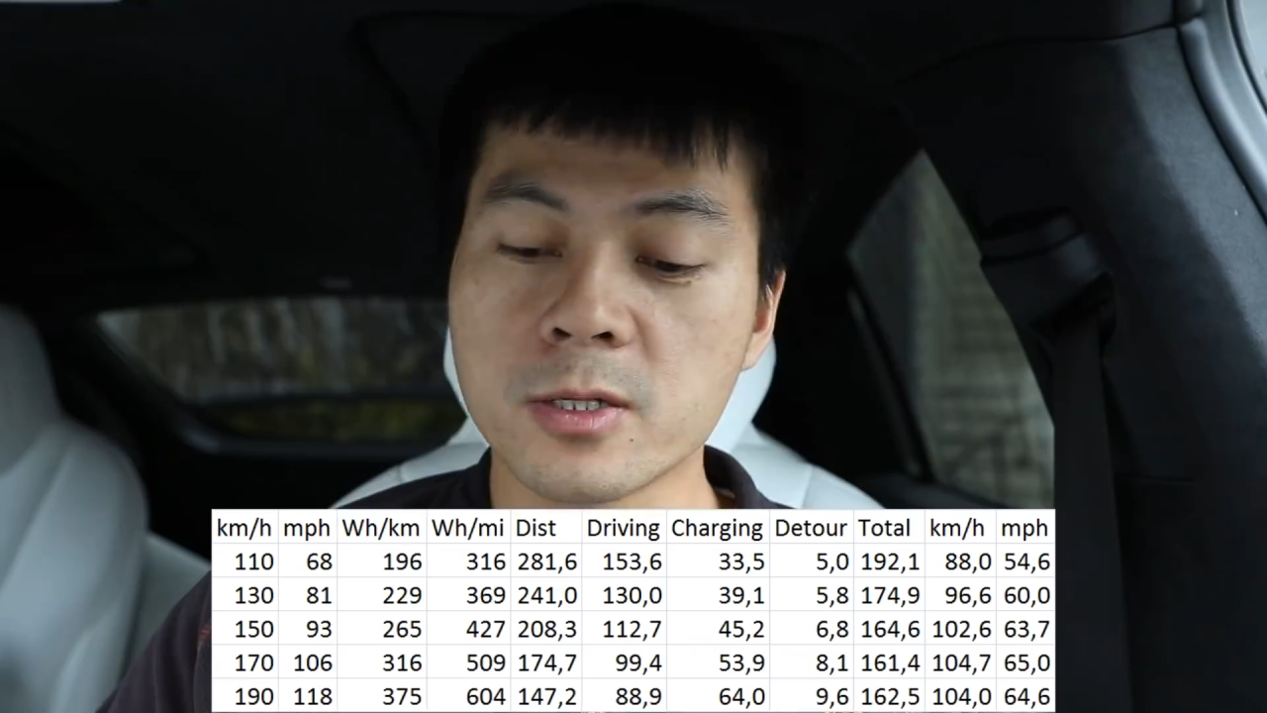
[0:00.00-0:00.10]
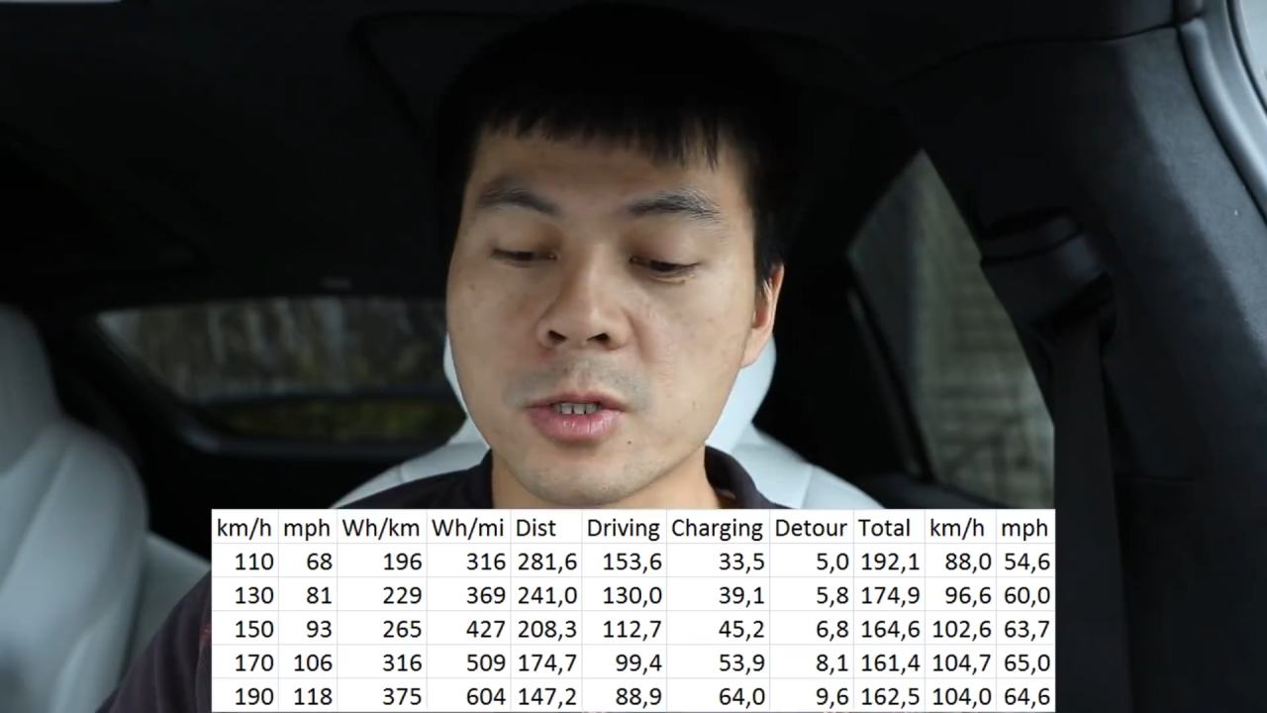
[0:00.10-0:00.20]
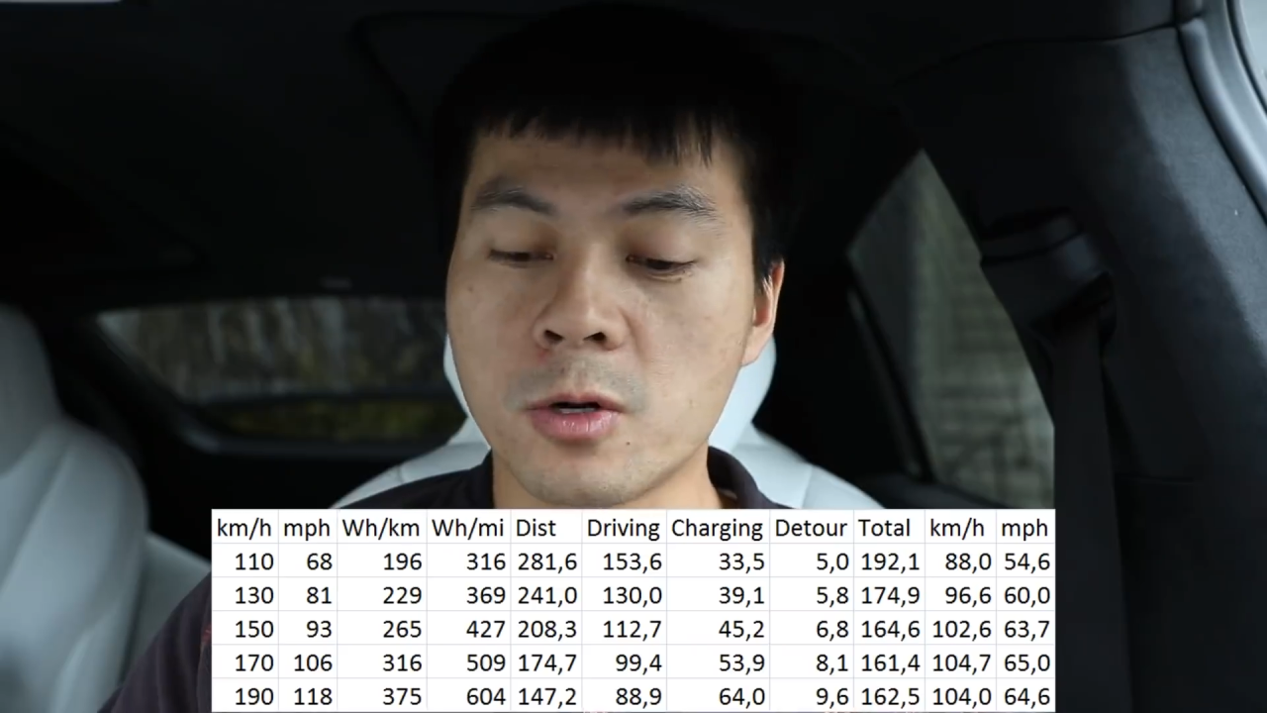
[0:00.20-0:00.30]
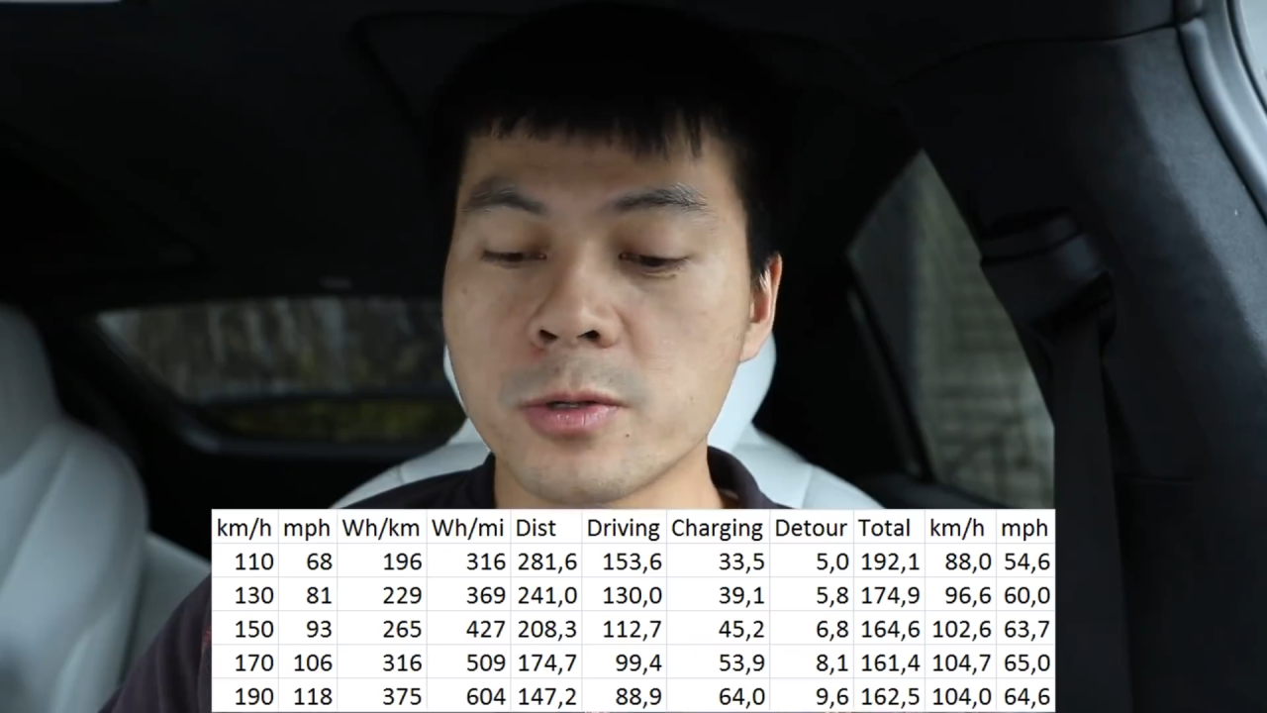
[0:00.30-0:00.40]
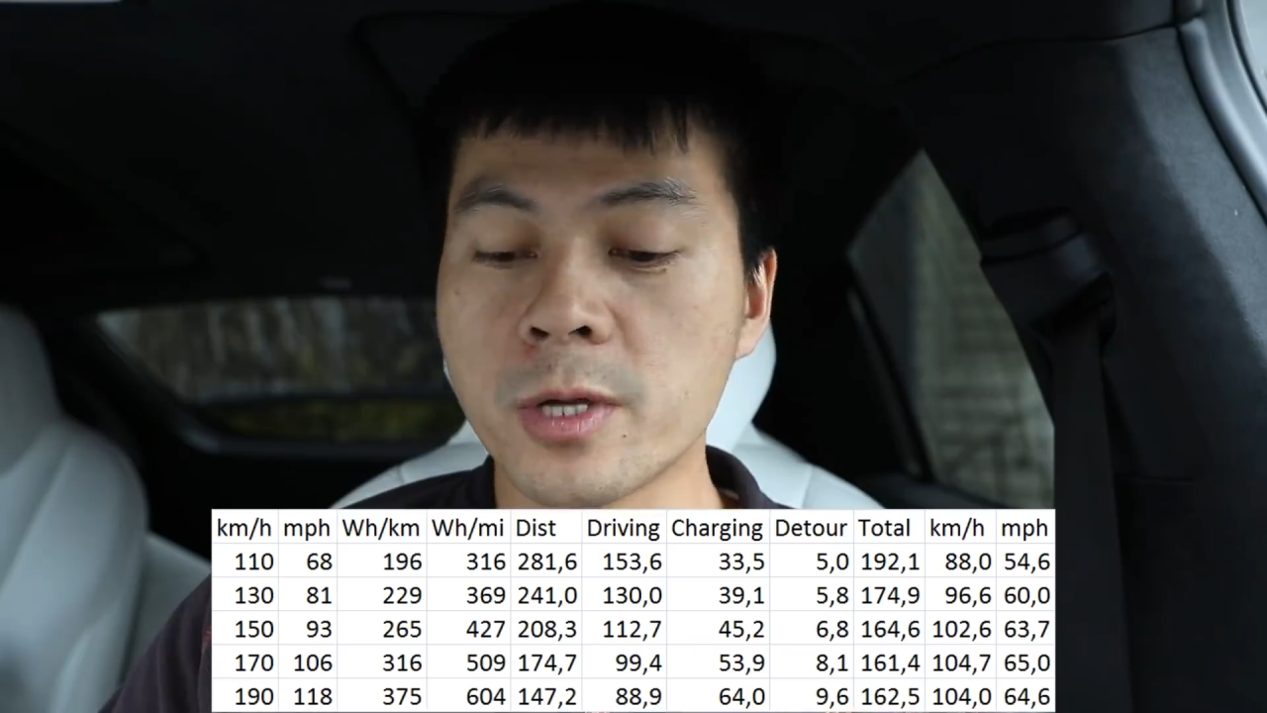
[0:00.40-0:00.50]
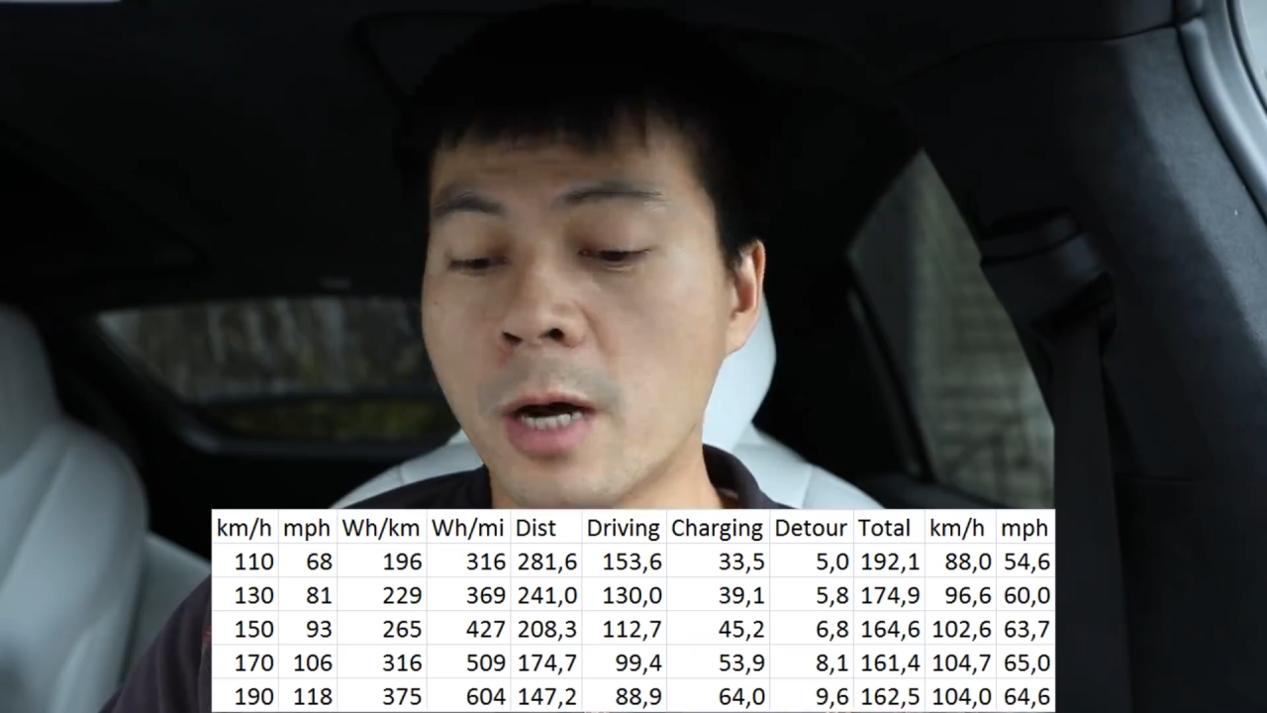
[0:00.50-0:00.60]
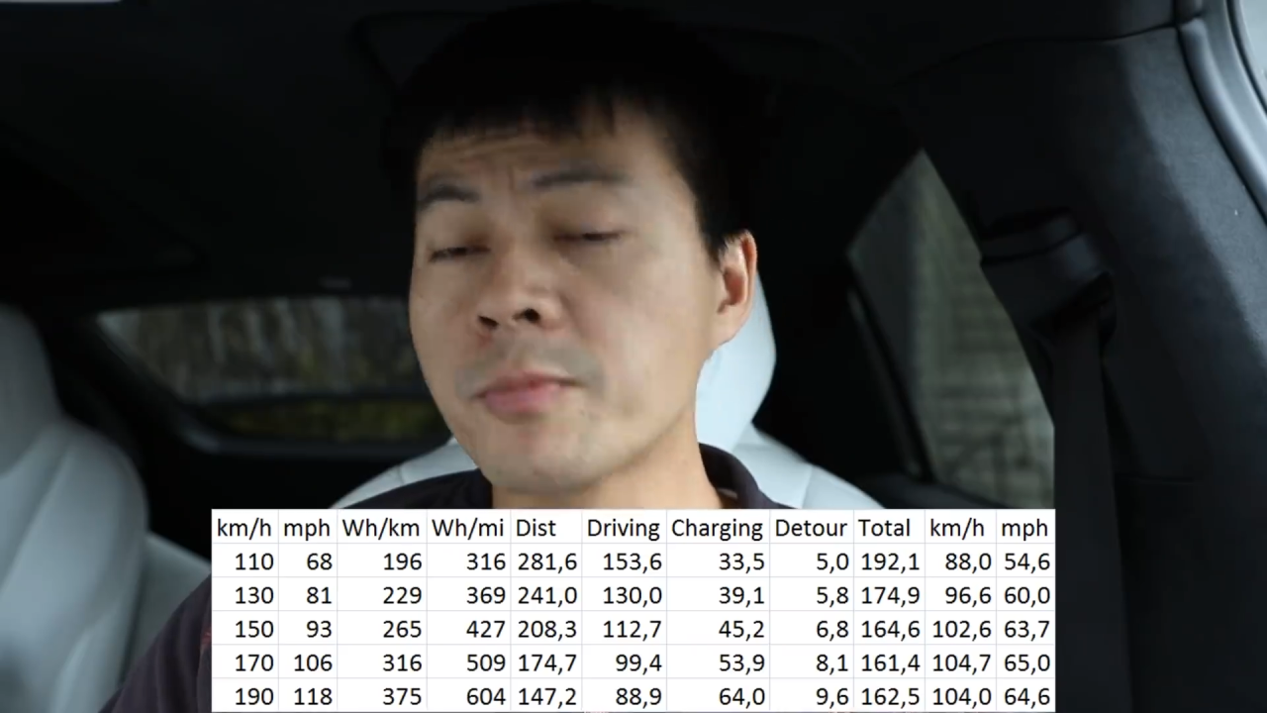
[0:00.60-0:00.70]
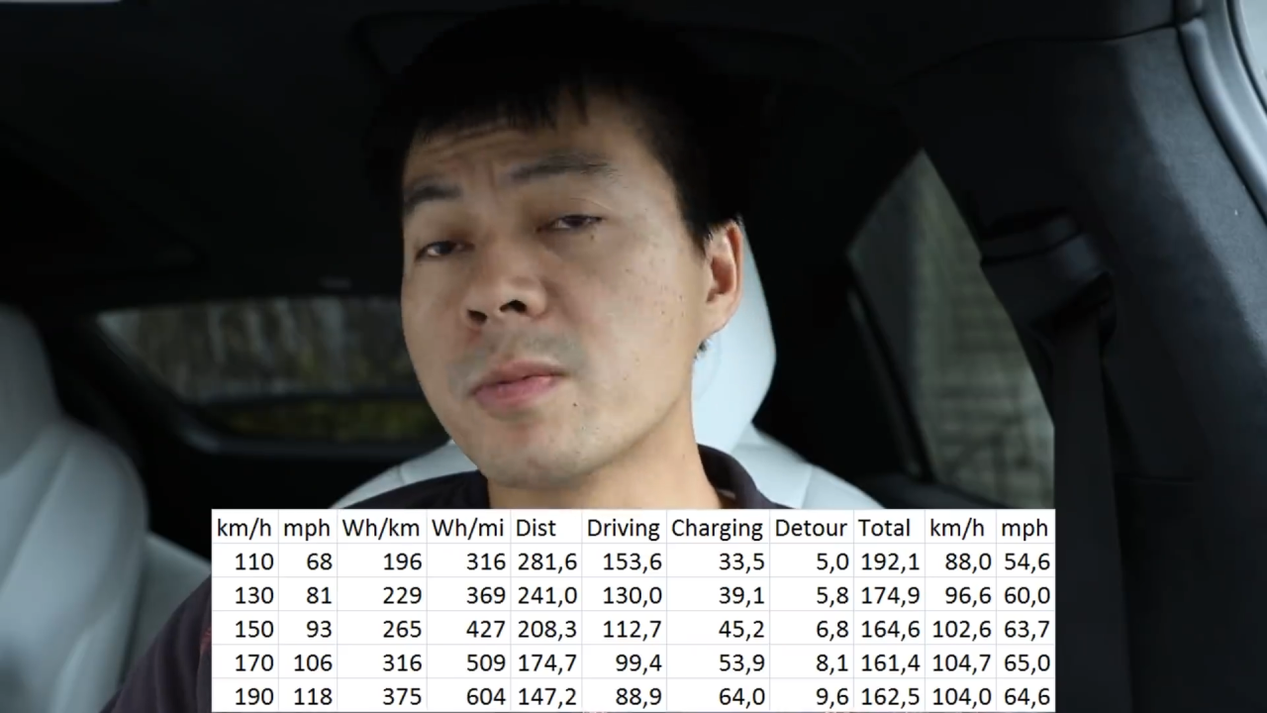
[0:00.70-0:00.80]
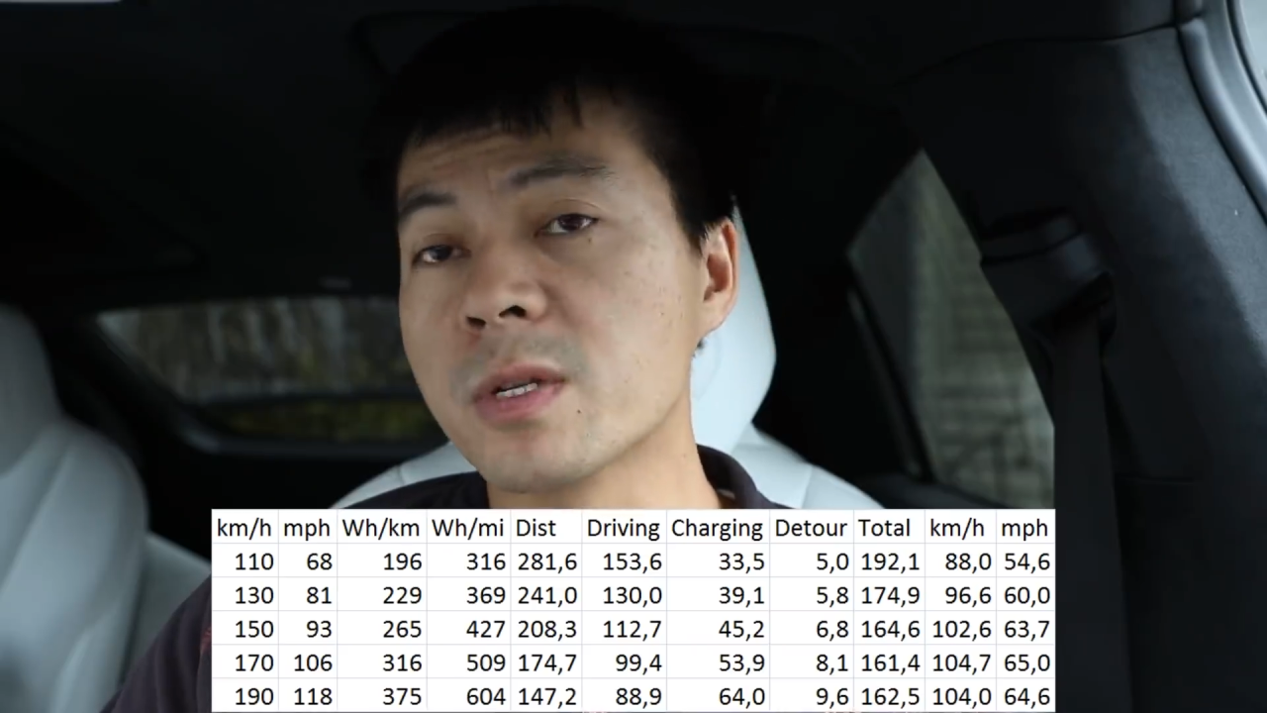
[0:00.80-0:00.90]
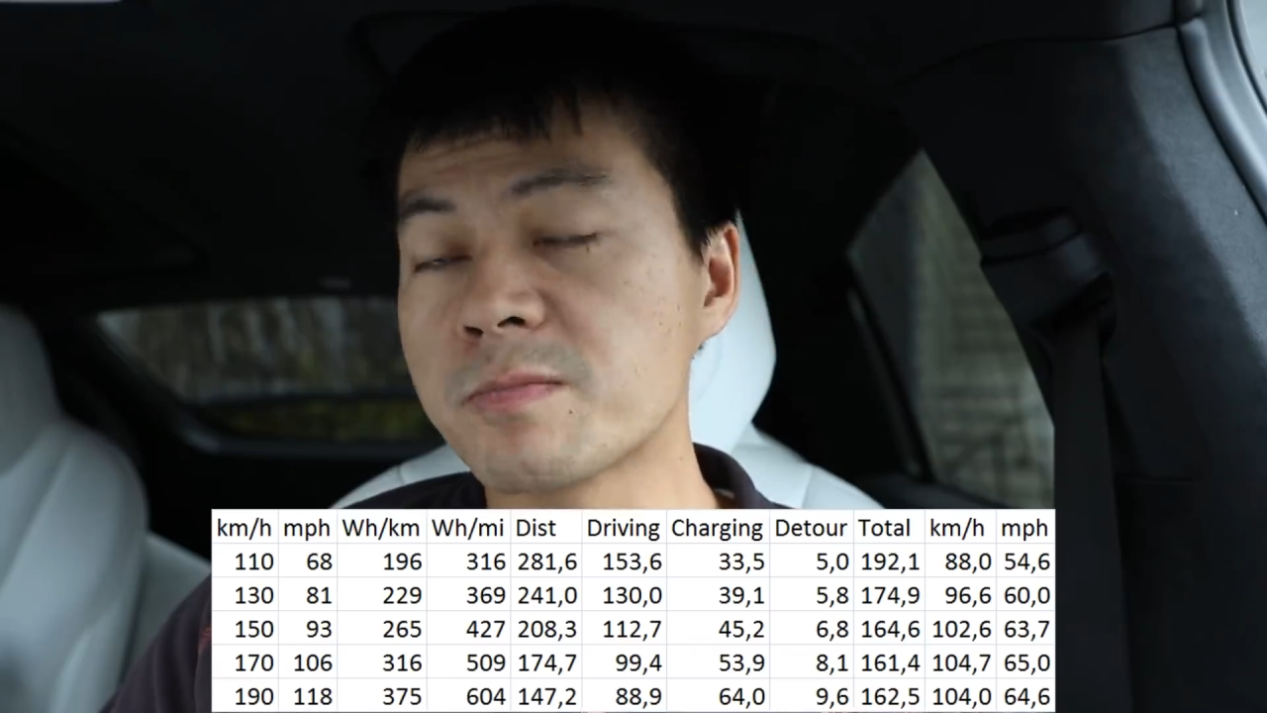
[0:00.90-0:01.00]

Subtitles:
So the optimal